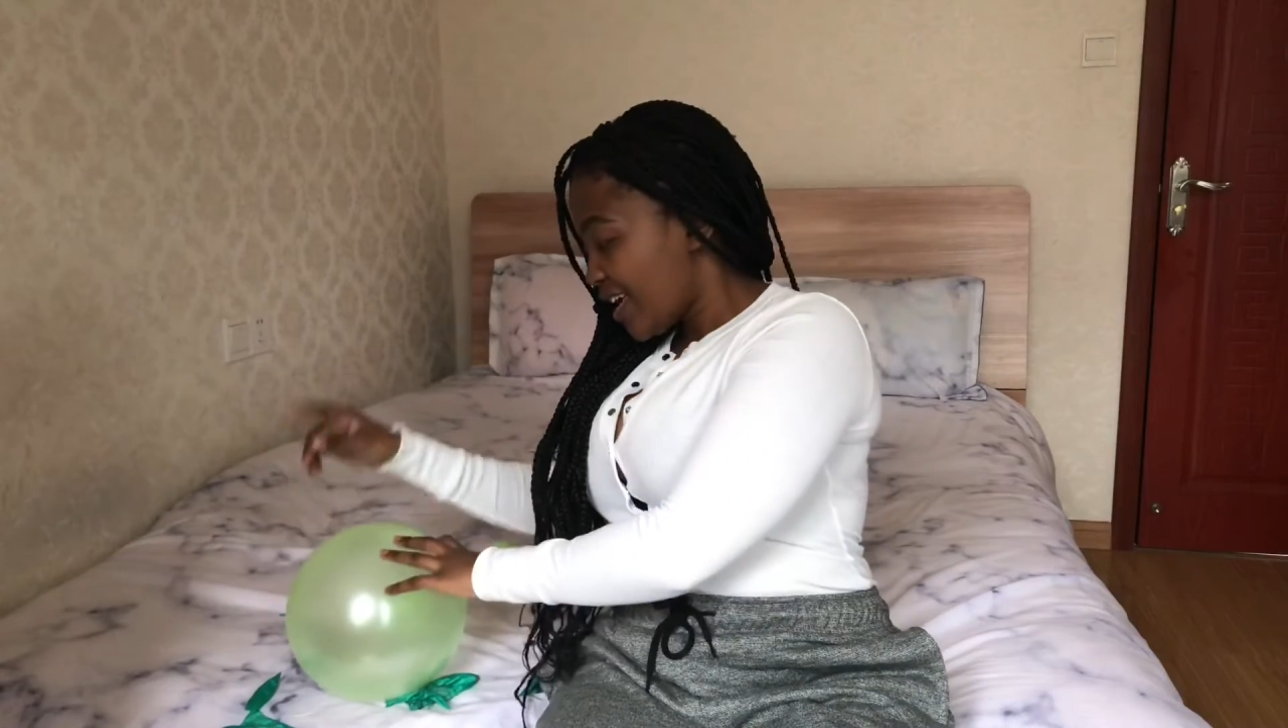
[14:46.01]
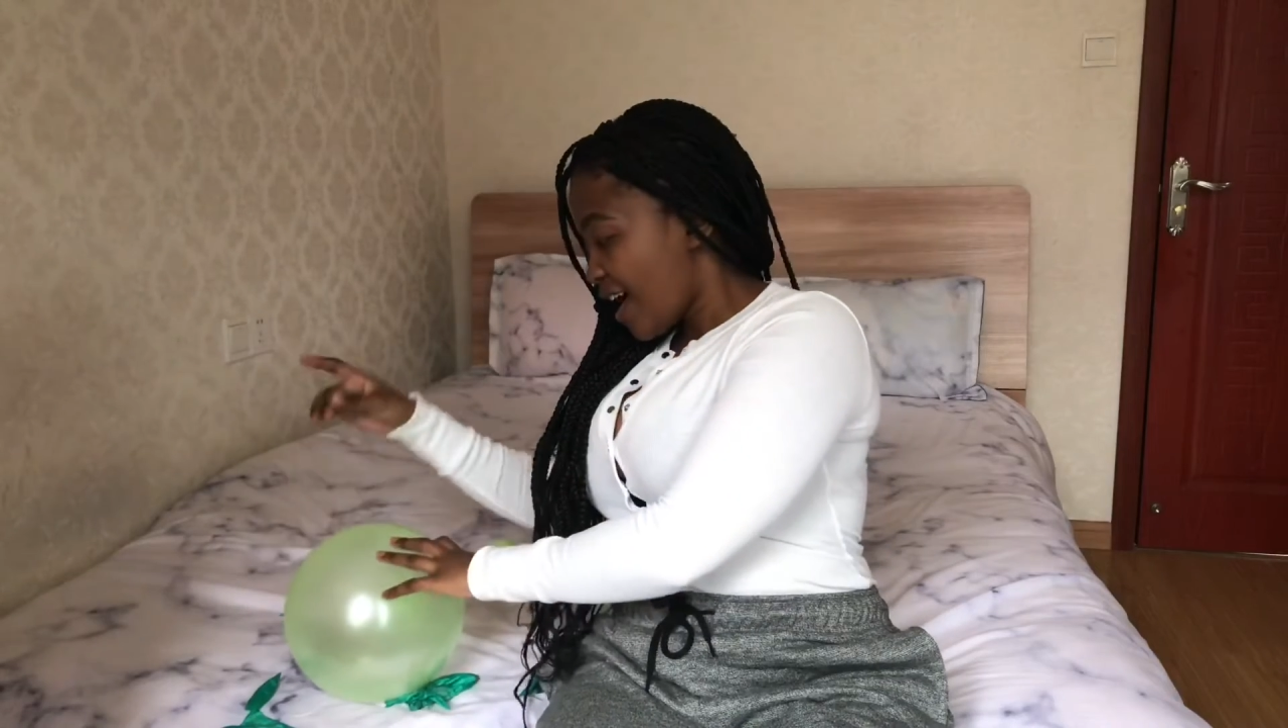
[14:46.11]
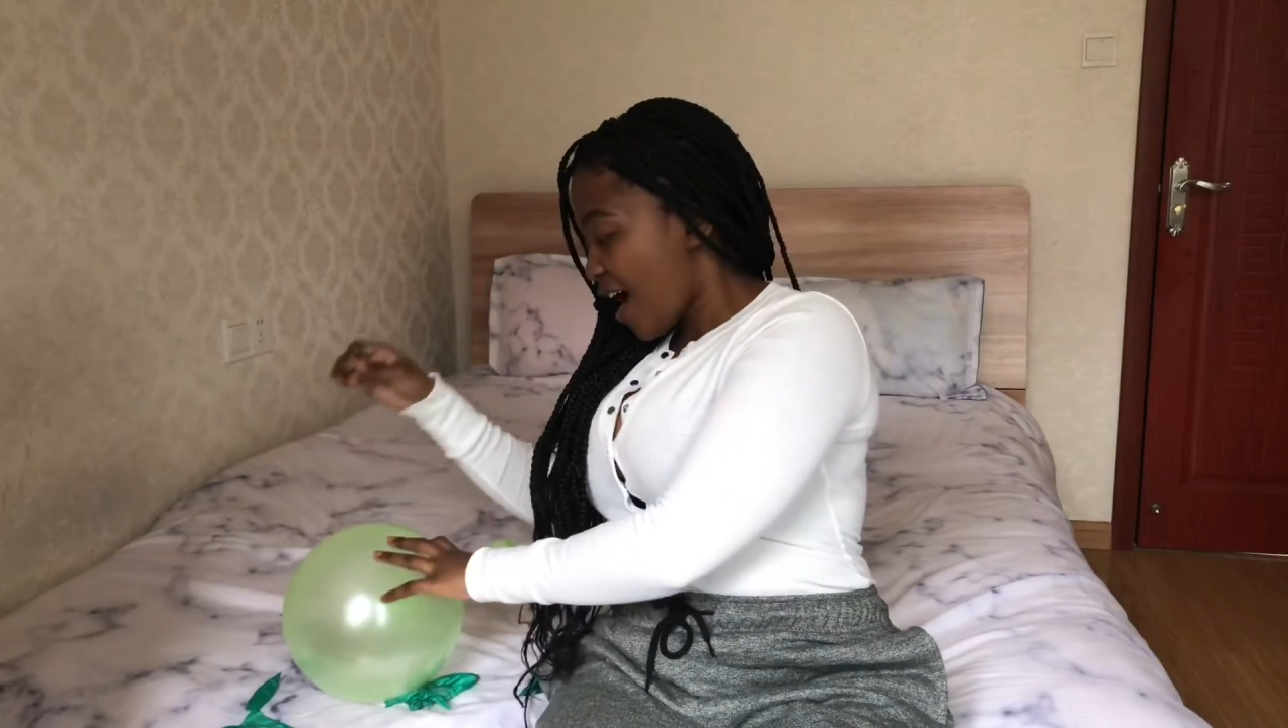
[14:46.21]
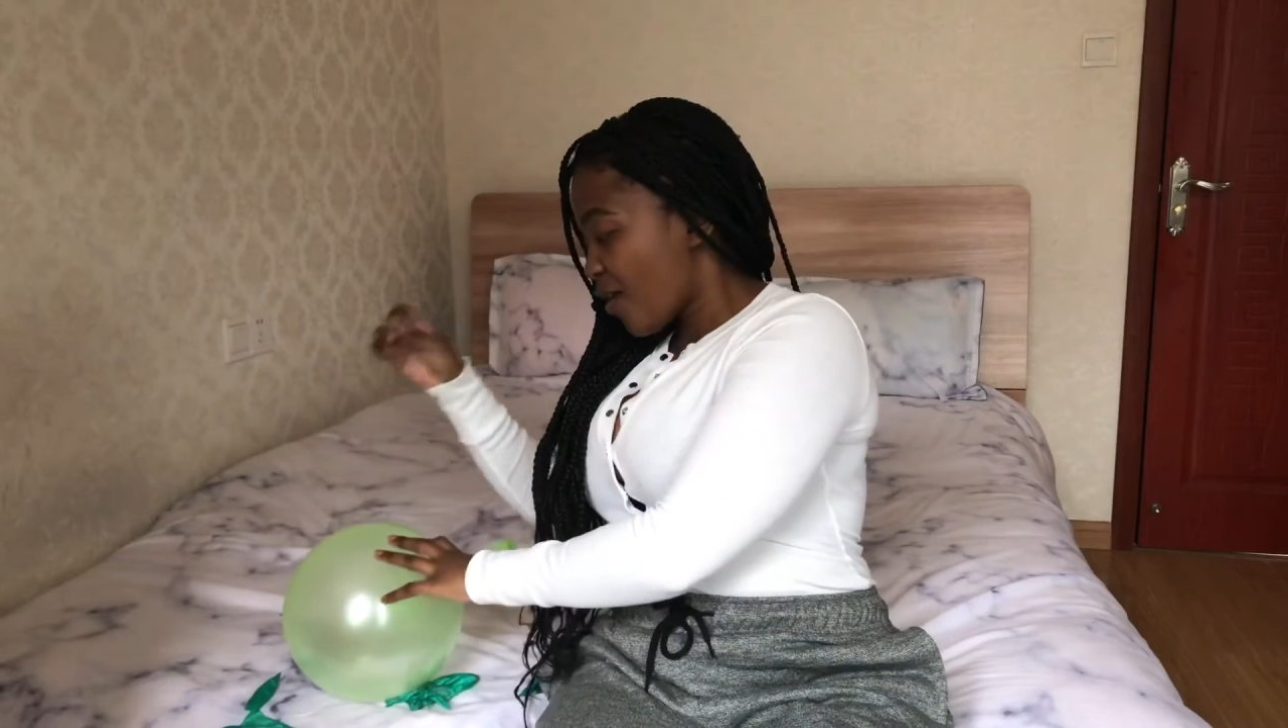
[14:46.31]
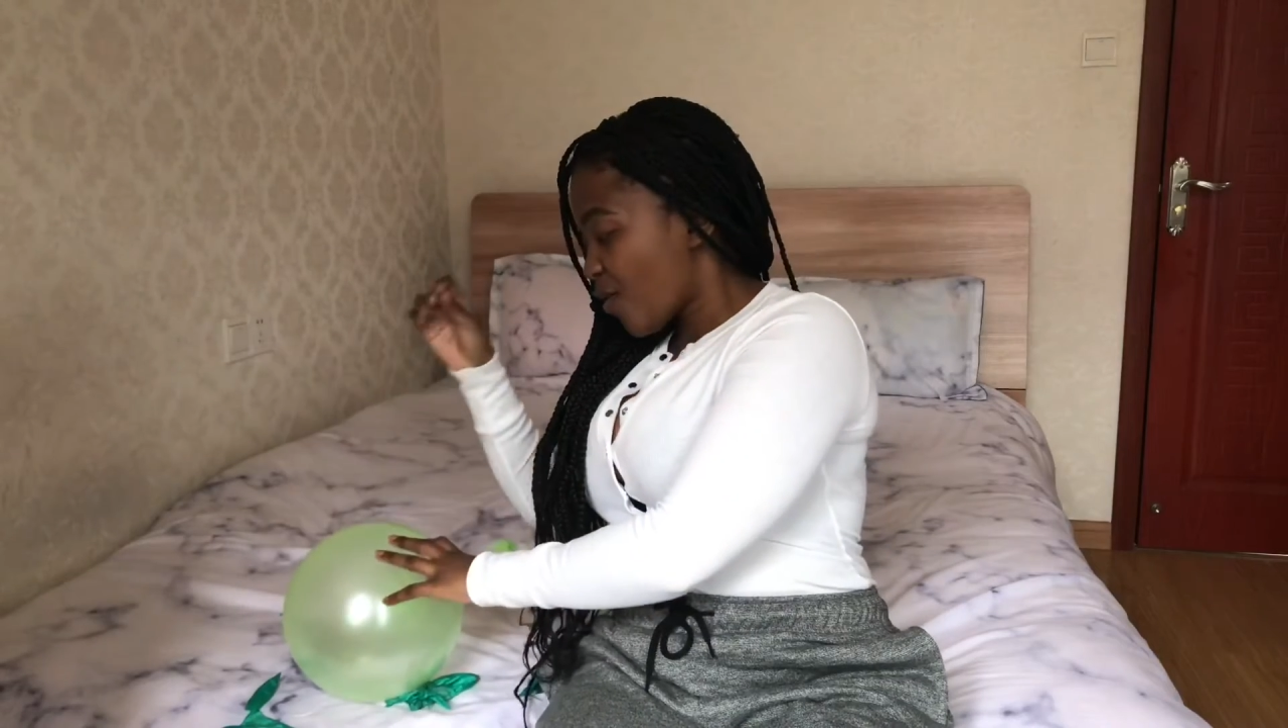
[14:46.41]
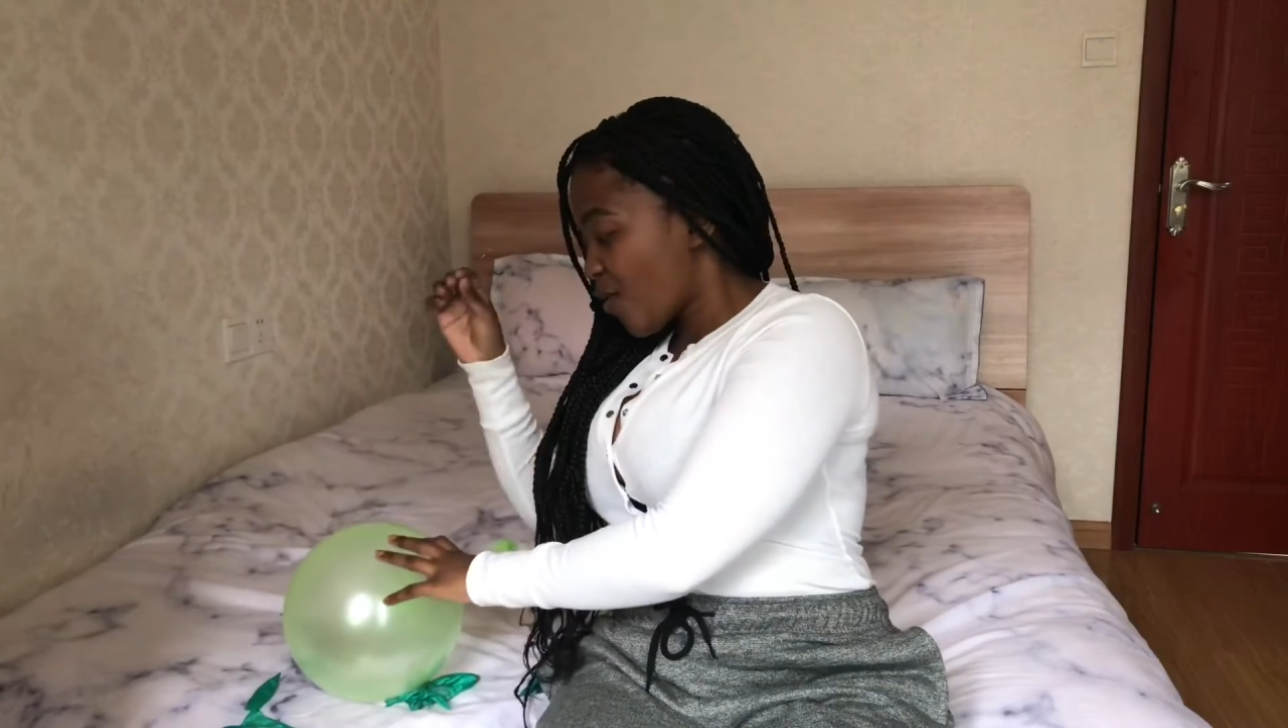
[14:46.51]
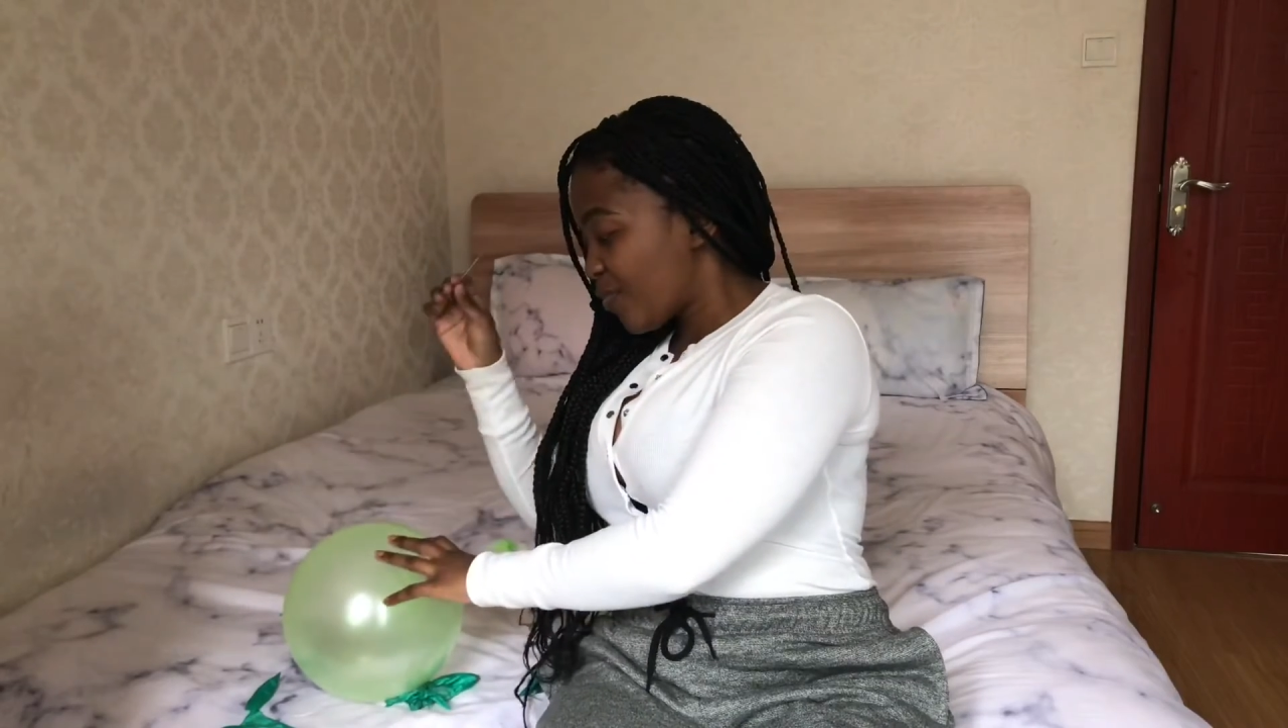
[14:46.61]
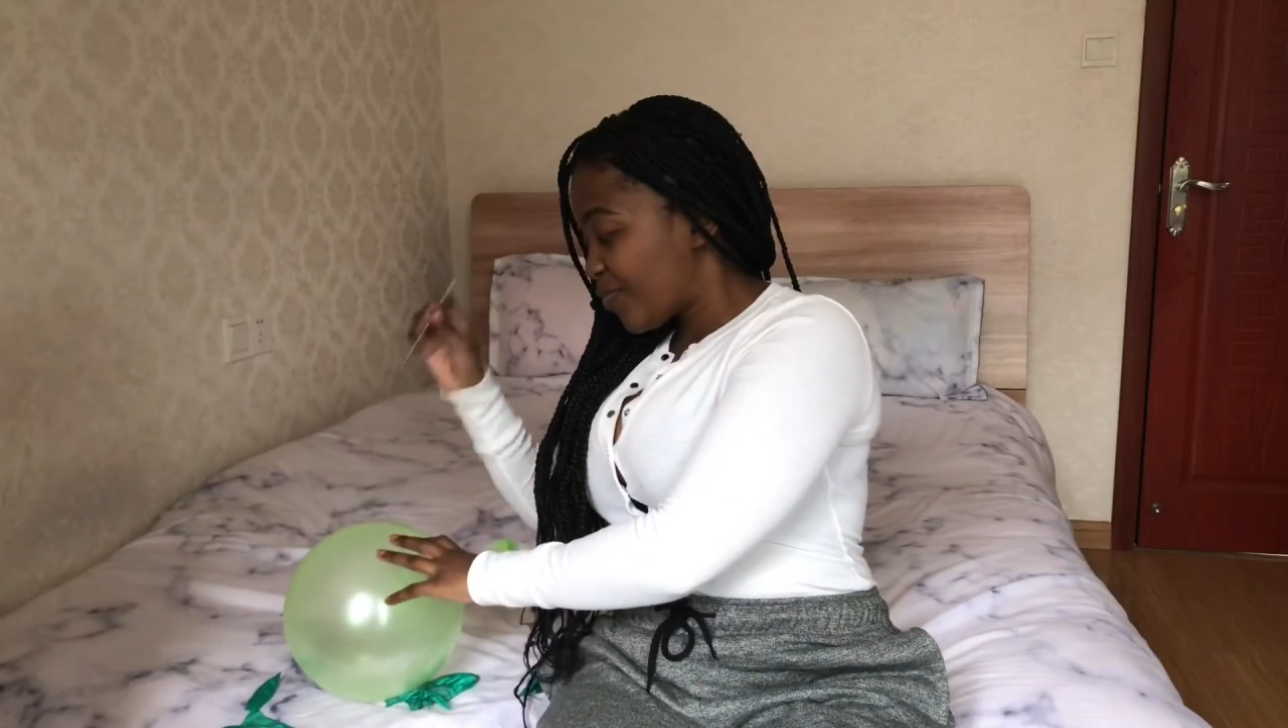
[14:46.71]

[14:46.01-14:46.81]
I hope